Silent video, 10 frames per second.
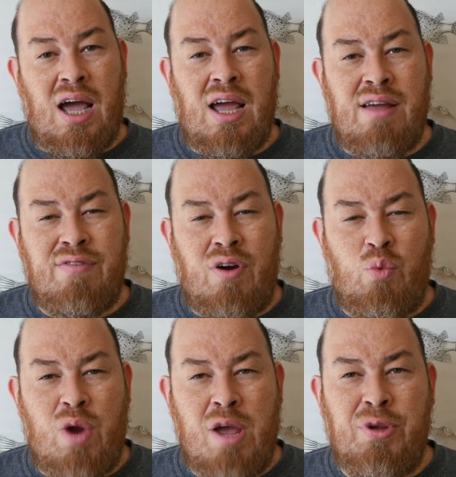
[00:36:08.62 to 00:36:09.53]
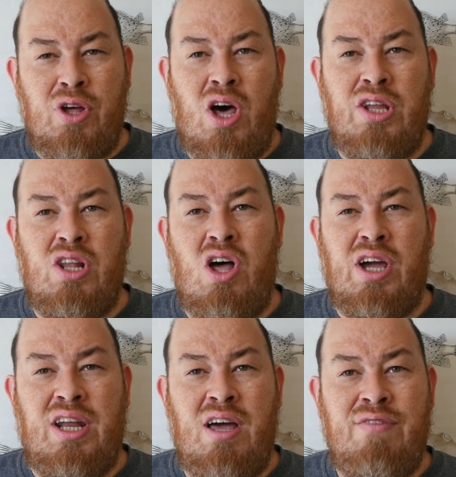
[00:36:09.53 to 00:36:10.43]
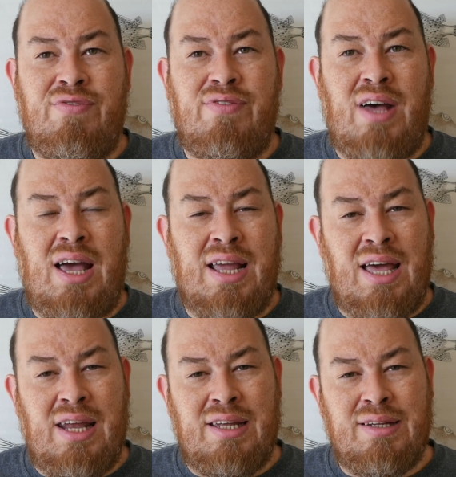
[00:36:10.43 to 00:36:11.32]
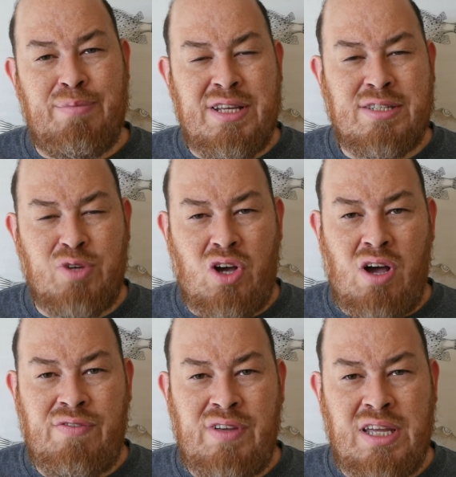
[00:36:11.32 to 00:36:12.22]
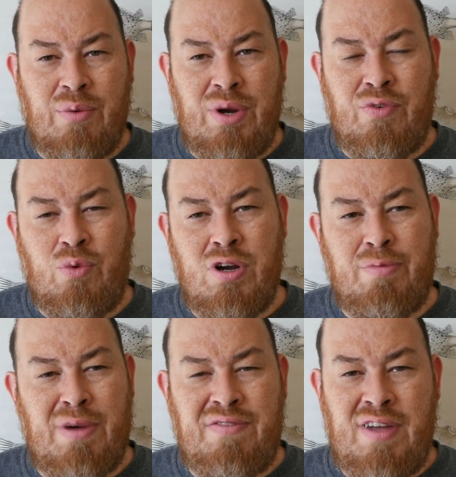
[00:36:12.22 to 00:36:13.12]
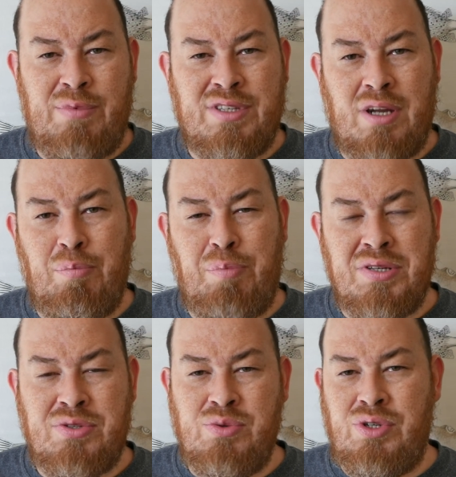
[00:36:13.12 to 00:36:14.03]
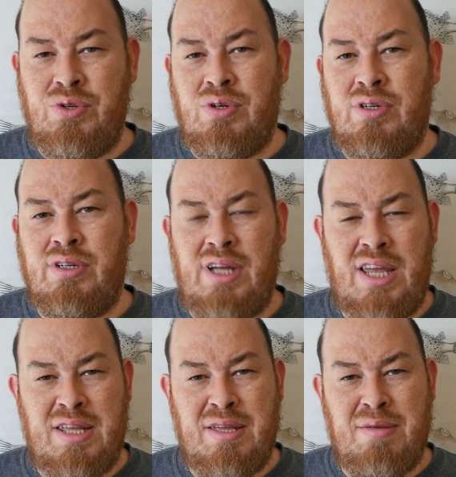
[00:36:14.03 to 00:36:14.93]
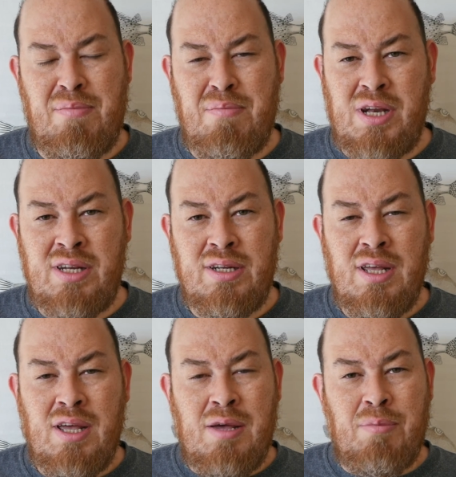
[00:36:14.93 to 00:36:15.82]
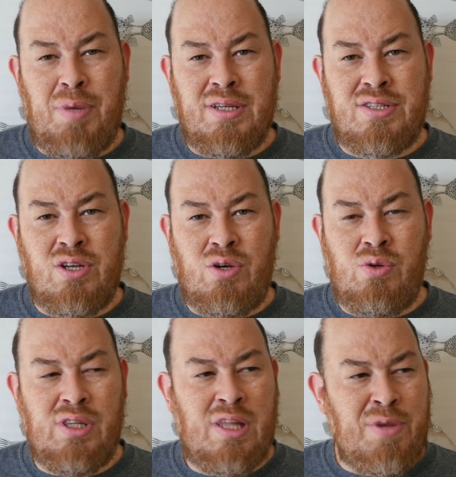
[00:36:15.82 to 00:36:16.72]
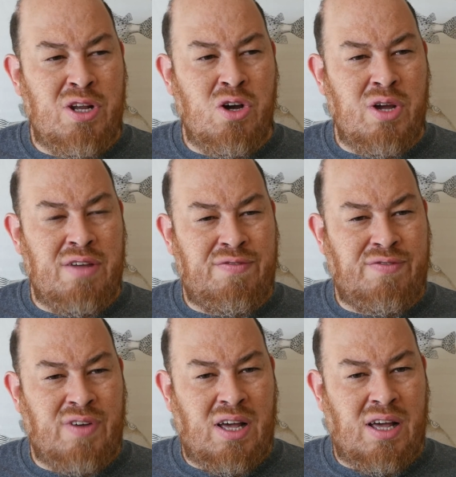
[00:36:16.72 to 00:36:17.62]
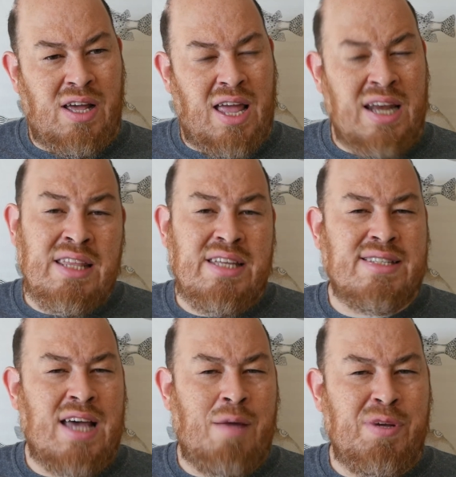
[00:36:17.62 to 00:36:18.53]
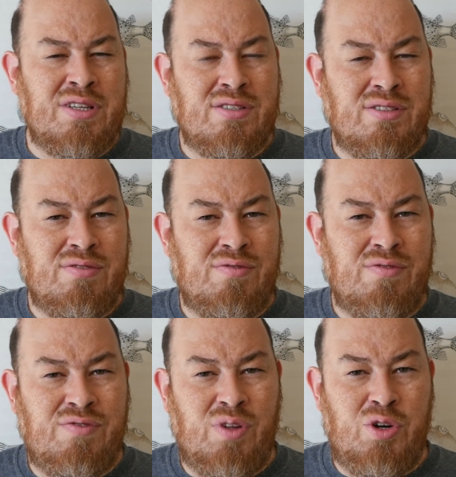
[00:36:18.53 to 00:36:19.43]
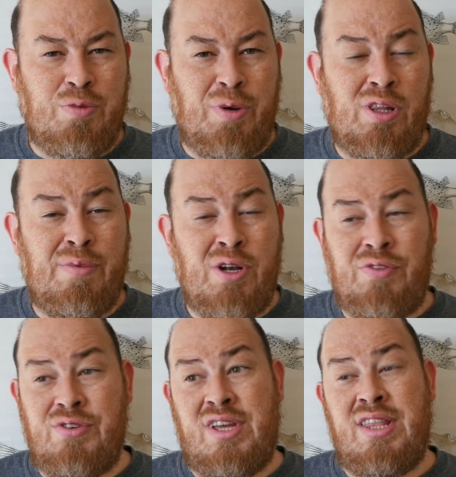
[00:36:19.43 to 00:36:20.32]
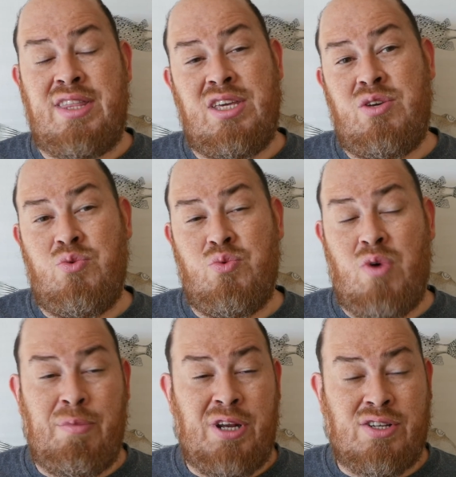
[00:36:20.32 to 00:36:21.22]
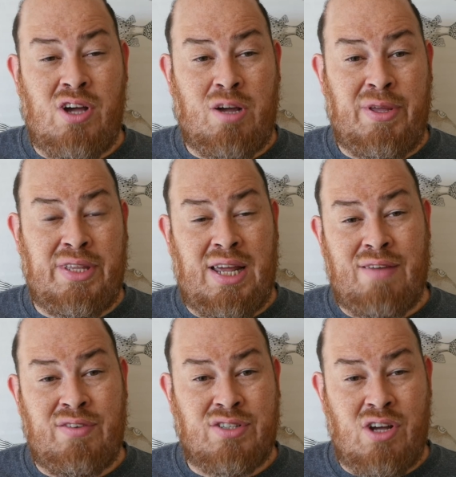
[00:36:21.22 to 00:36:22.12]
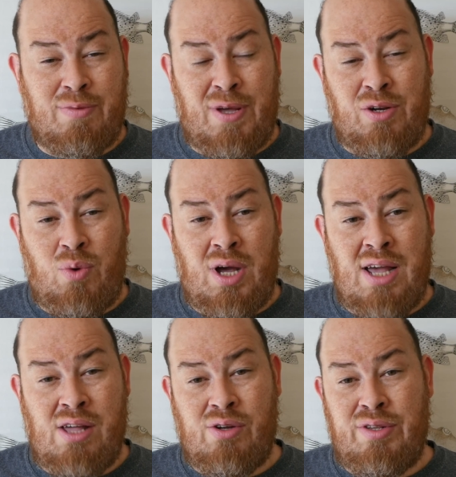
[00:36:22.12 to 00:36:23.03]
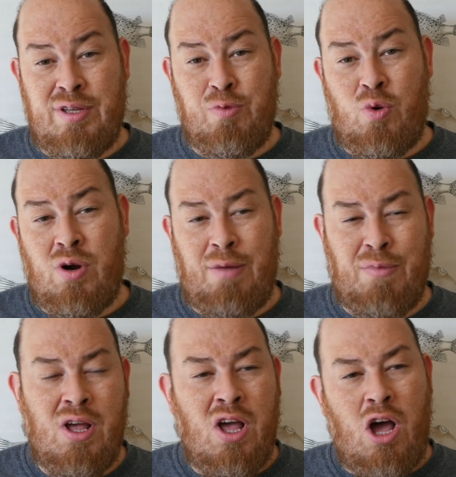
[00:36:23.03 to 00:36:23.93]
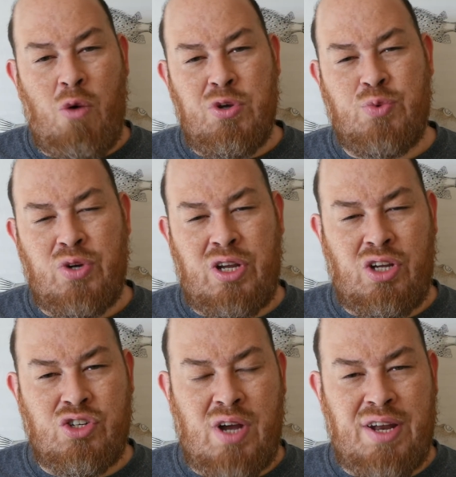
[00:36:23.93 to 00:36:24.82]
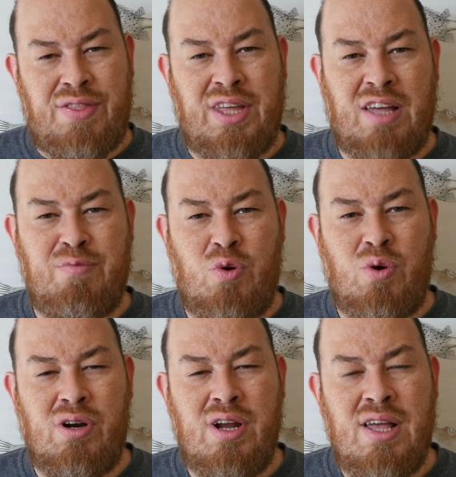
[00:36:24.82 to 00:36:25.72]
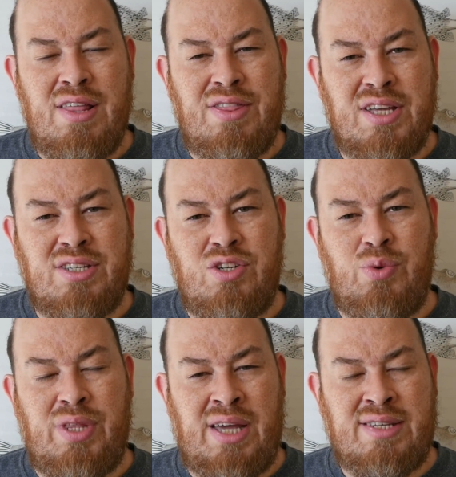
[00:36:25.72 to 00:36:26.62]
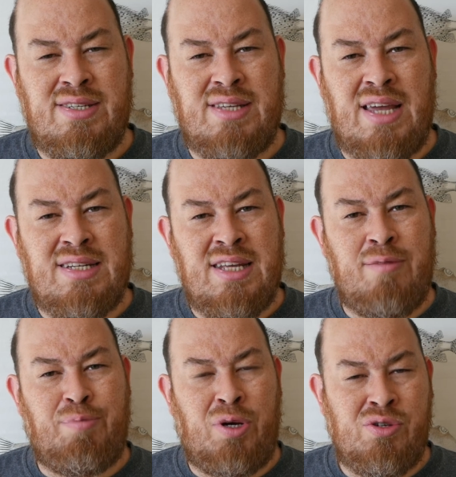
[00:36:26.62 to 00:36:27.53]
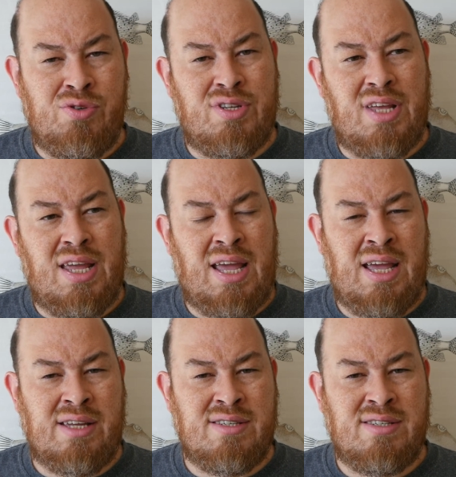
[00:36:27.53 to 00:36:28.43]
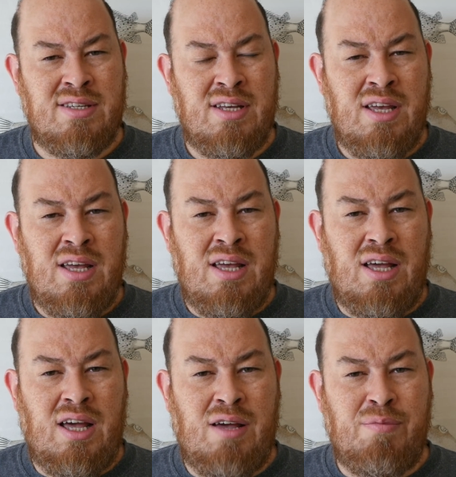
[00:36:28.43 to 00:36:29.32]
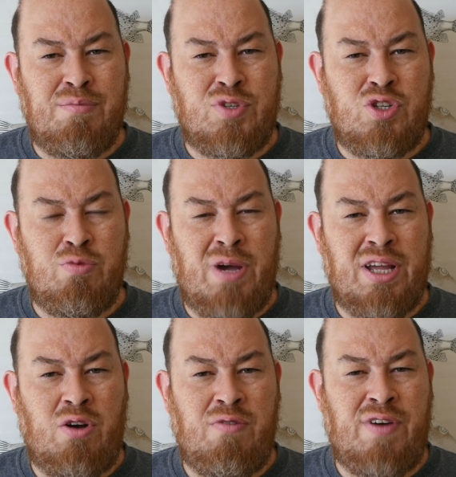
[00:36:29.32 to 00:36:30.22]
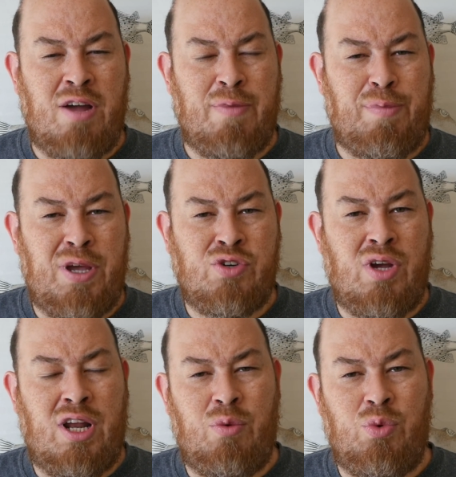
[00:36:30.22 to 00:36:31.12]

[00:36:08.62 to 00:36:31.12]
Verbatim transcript: I've rambled on long enough. I gotta make some coffee, get ready for work. My family's gonna bust through the door any minute. But so let me know if uh, any of these topics floated your boat. Let me know if there's anything you want me to talk about that I haven't talked about in a while or need more. I'm always working on trying to think up more things to do with hexes. I did post a hex um, to my Ko-Fi or my Patreon.